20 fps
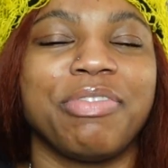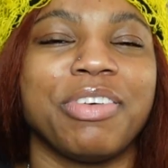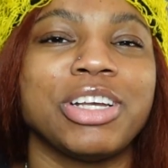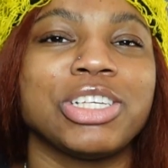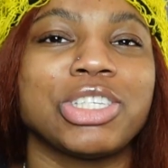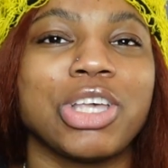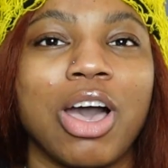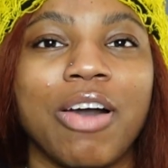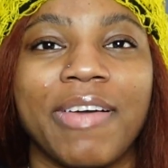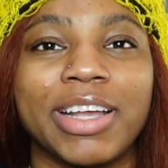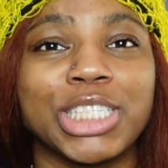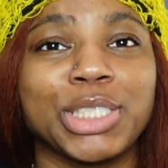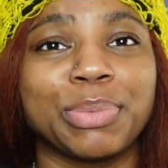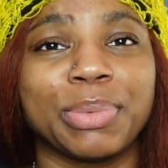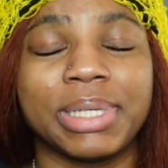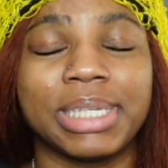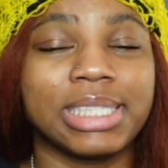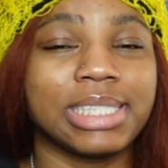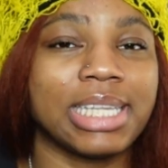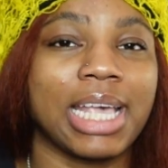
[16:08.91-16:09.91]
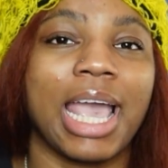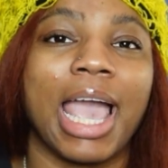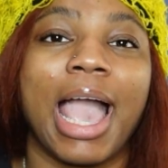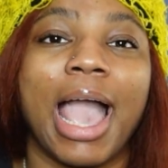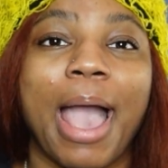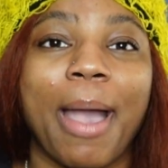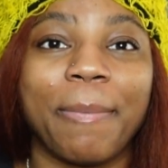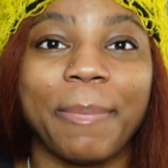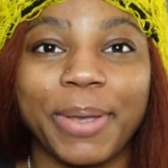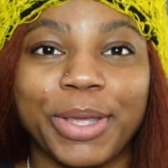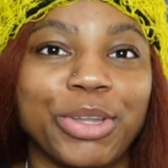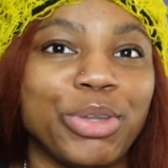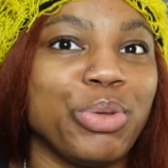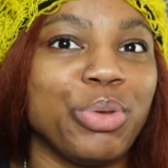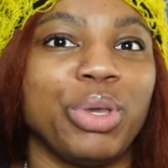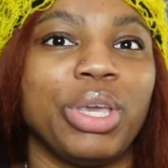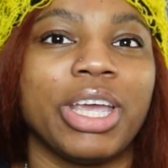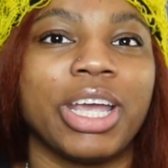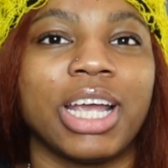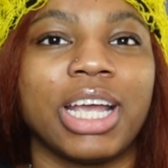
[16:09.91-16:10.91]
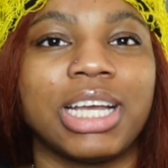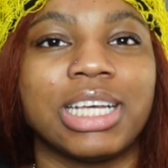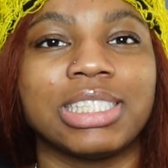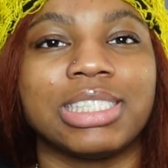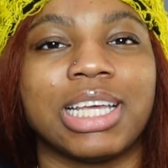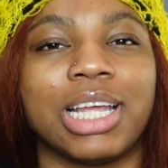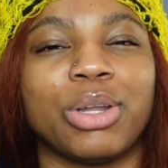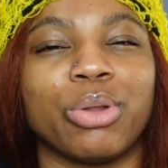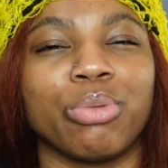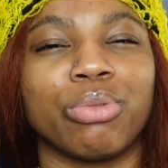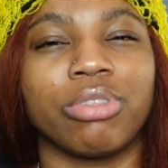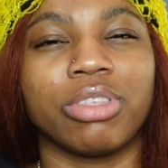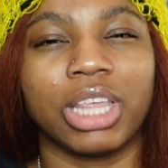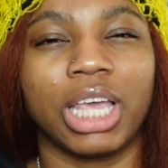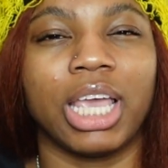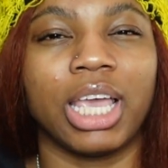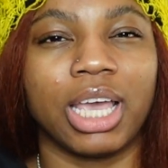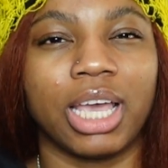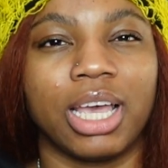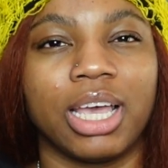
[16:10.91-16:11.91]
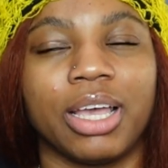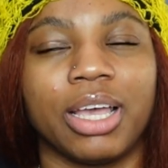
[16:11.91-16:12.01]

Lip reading: First off, I just want to say Happy New Year, because I don't think